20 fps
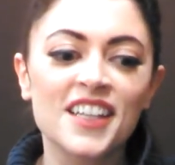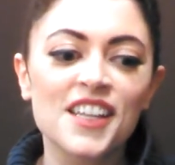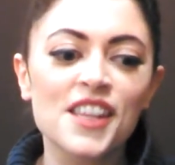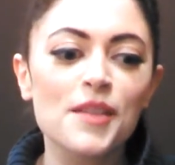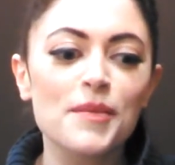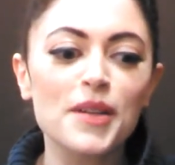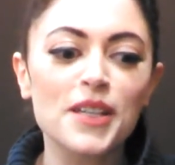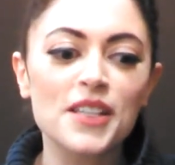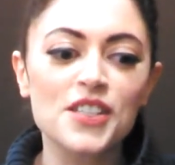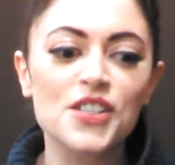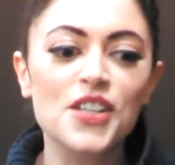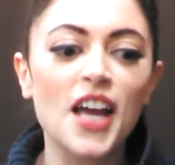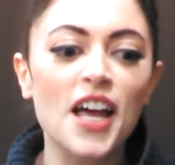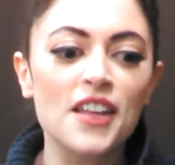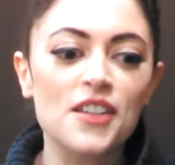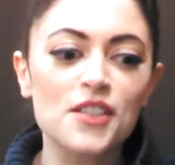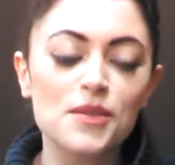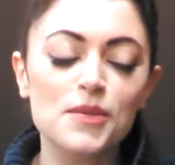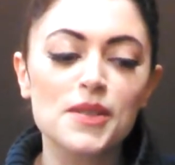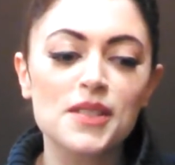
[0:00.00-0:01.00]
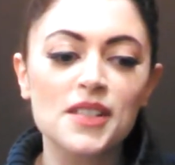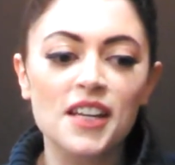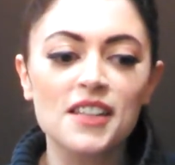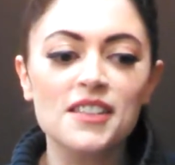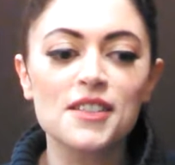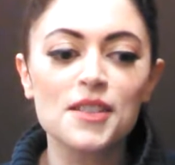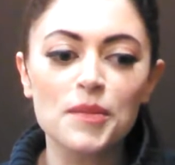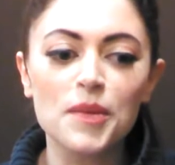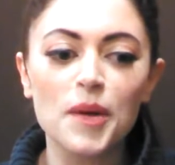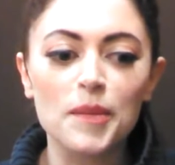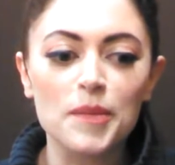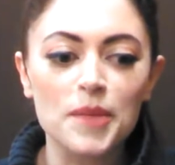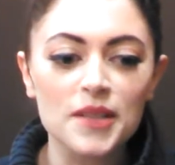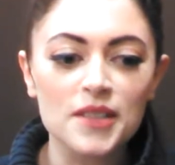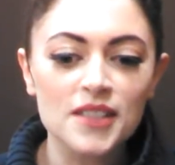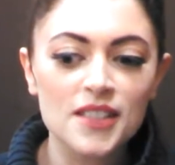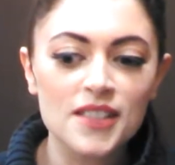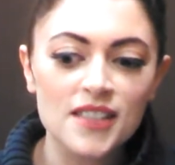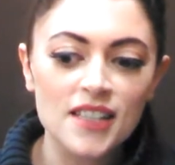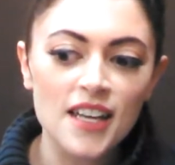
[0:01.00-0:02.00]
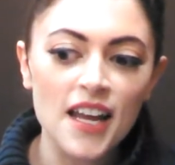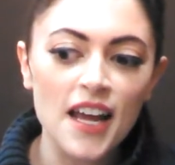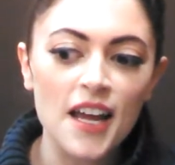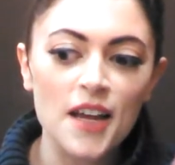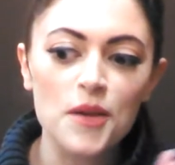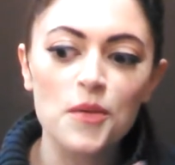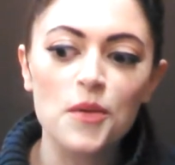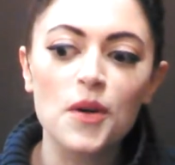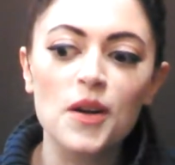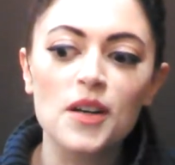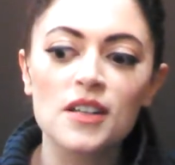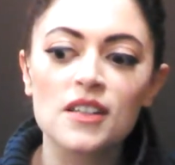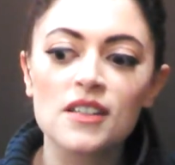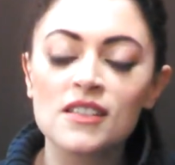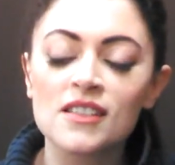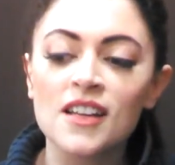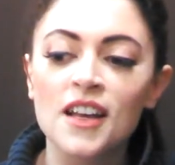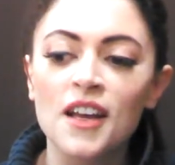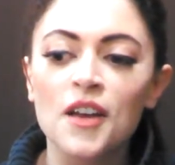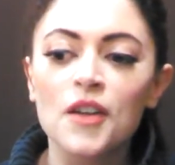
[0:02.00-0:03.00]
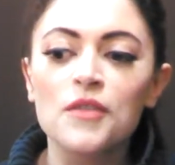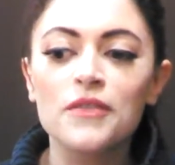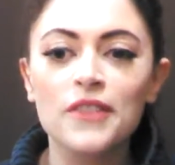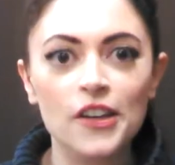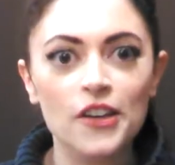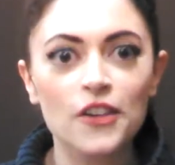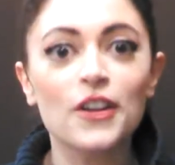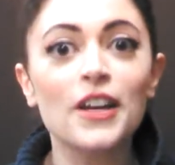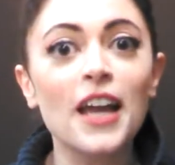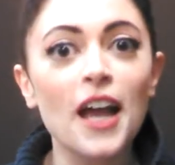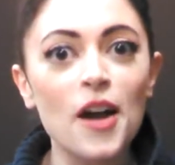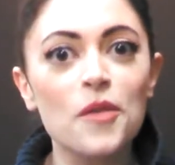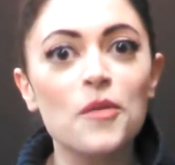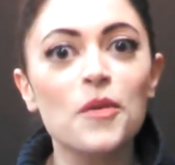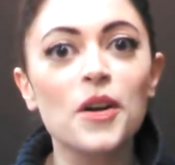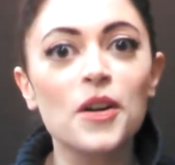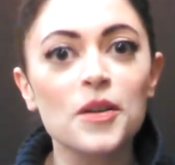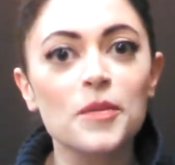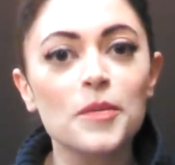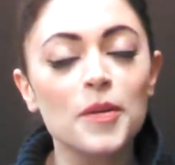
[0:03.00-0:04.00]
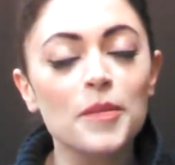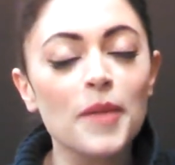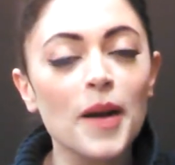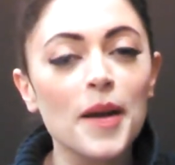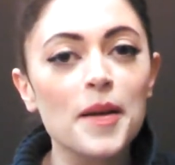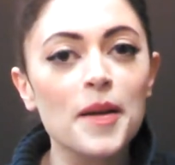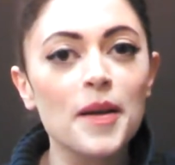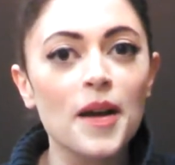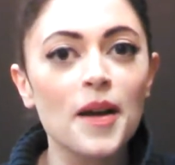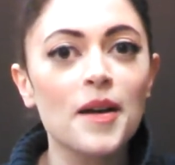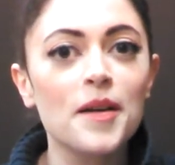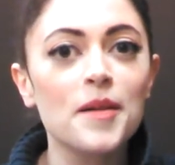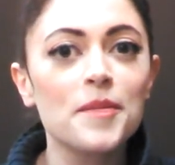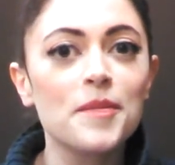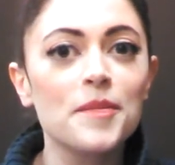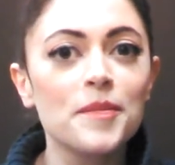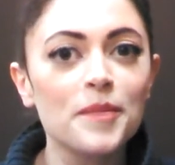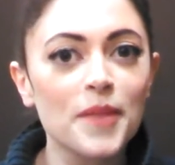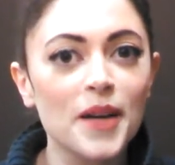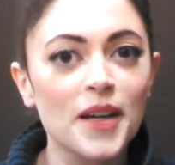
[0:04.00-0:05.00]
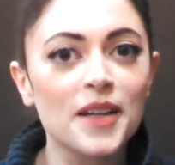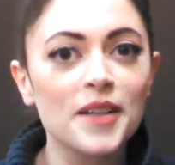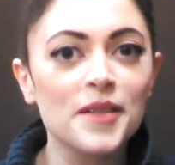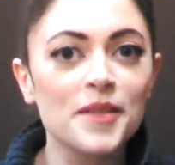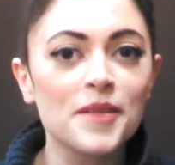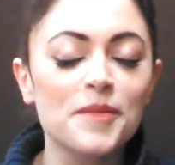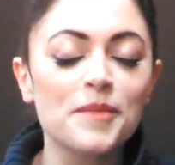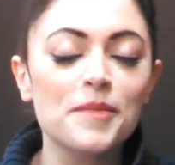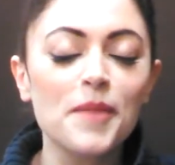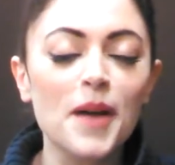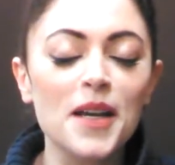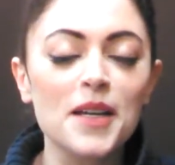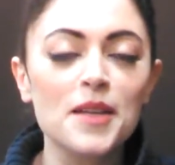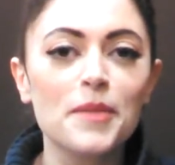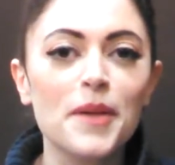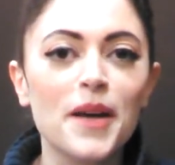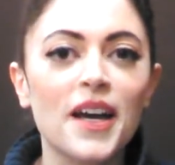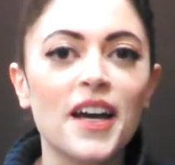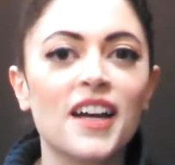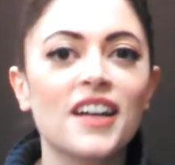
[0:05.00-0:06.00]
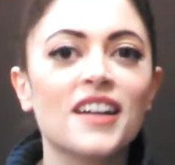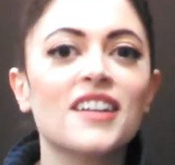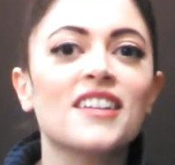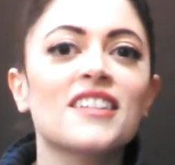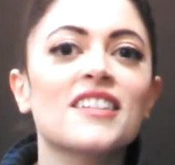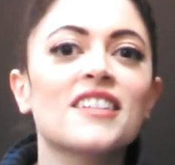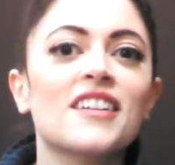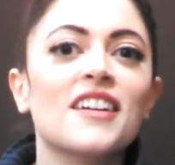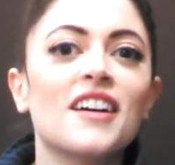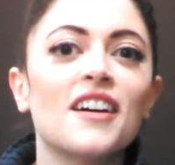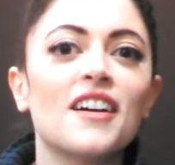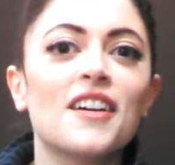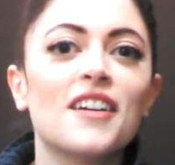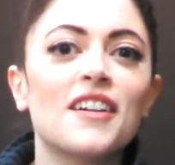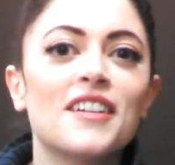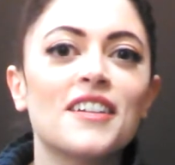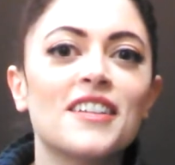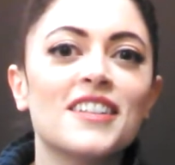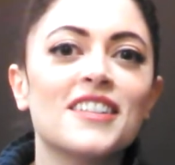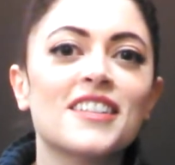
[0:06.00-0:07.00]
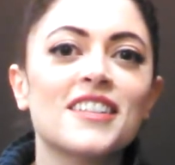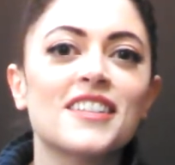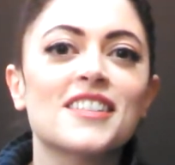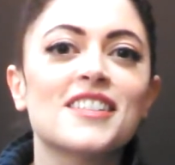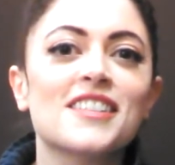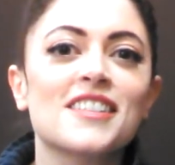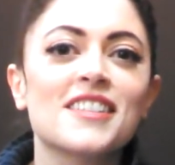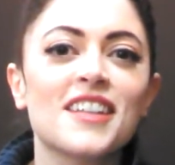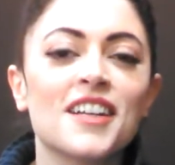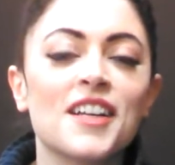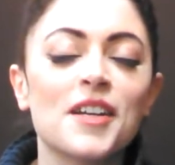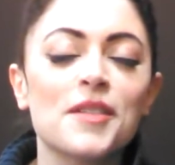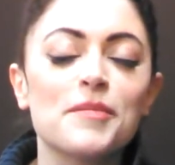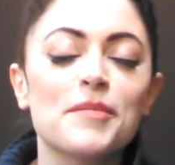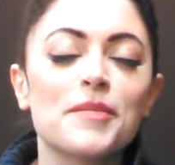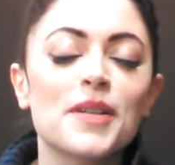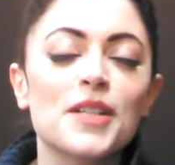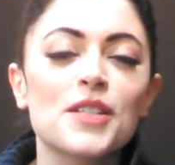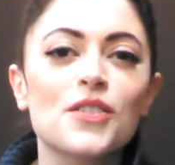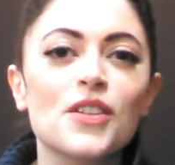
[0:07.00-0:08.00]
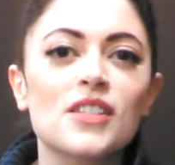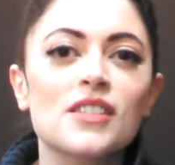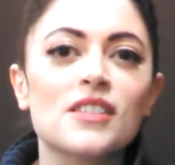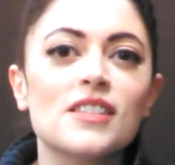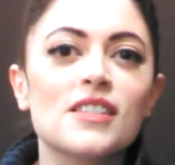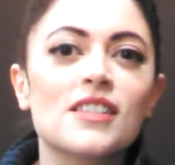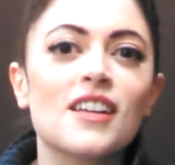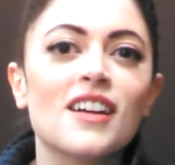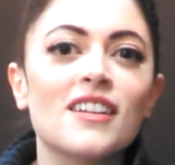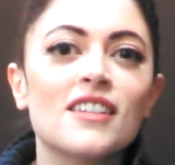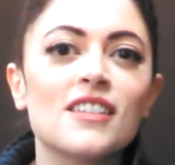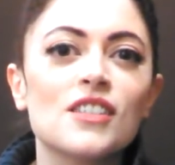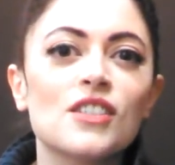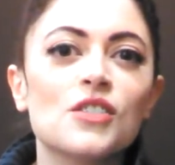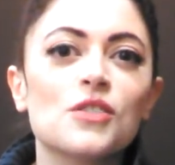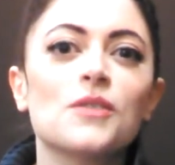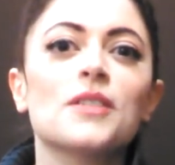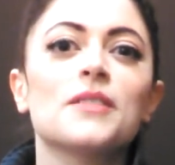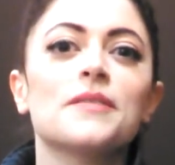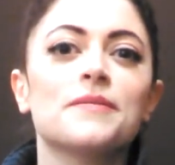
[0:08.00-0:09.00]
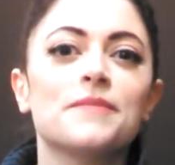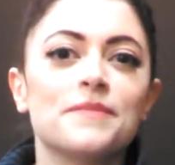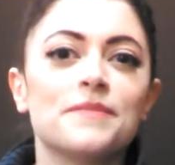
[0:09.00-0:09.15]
The biggest challenge besides the puppets today was figuring out where to put my my mic pack, because my dress is kind of short.